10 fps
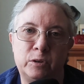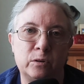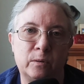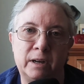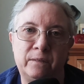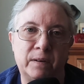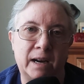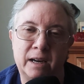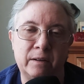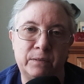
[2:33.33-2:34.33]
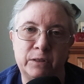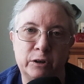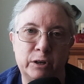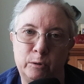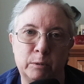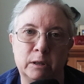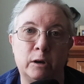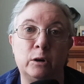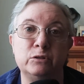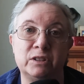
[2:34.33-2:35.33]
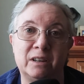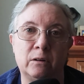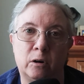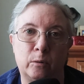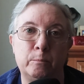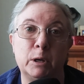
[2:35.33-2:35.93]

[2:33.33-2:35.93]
25, 30 below zero.